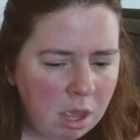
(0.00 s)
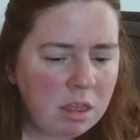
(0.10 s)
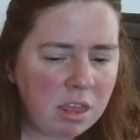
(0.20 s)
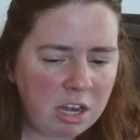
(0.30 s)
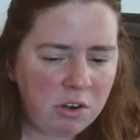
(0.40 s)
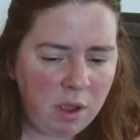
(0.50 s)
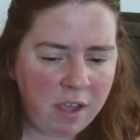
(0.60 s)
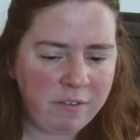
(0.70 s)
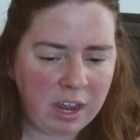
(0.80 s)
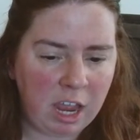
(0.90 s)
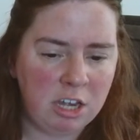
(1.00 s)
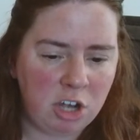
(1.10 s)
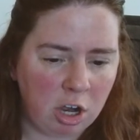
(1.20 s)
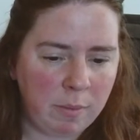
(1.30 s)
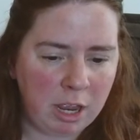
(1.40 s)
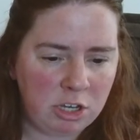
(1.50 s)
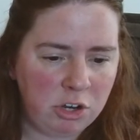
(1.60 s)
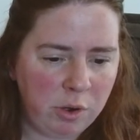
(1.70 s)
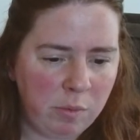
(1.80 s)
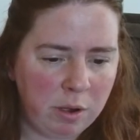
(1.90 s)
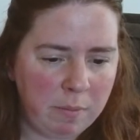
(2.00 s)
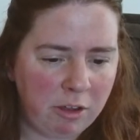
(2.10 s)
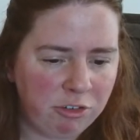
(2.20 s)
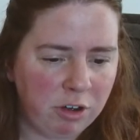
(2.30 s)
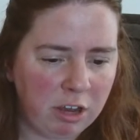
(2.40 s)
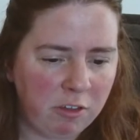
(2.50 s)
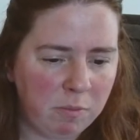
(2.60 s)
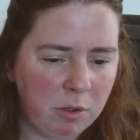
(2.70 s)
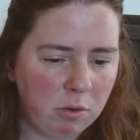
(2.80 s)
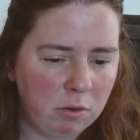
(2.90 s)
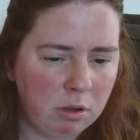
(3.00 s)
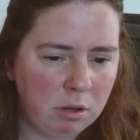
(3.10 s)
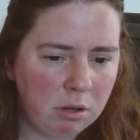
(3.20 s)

They do have like a Dharma two in one measuring spoon.